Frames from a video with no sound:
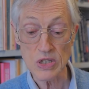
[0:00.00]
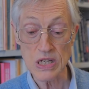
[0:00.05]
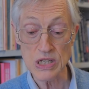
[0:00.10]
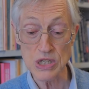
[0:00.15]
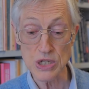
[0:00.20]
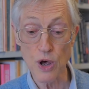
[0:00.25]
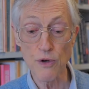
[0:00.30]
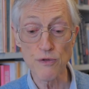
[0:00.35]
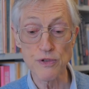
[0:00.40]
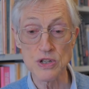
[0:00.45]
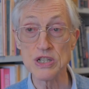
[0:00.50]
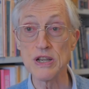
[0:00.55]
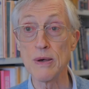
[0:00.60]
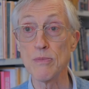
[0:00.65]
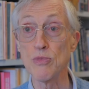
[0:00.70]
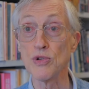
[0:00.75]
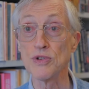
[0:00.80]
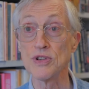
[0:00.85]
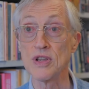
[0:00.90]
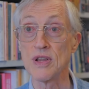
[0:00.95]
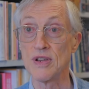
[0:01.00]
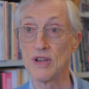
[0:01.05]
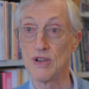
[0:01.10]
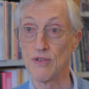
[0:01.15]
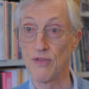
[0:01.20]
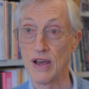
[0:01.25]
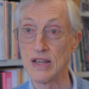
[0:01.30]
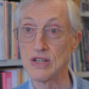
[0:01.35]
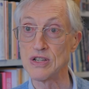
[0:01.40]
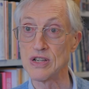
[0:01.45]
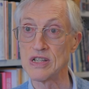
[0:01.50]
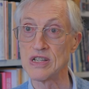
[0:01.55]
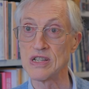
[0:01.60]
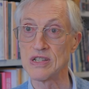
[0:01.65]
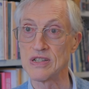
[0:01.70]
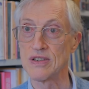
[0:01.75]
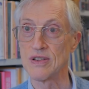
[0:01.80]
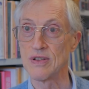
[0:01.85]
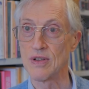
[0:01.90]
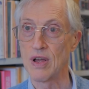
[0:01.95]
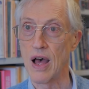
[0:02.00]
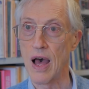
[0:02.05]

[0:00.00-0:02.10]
self-assembled devices,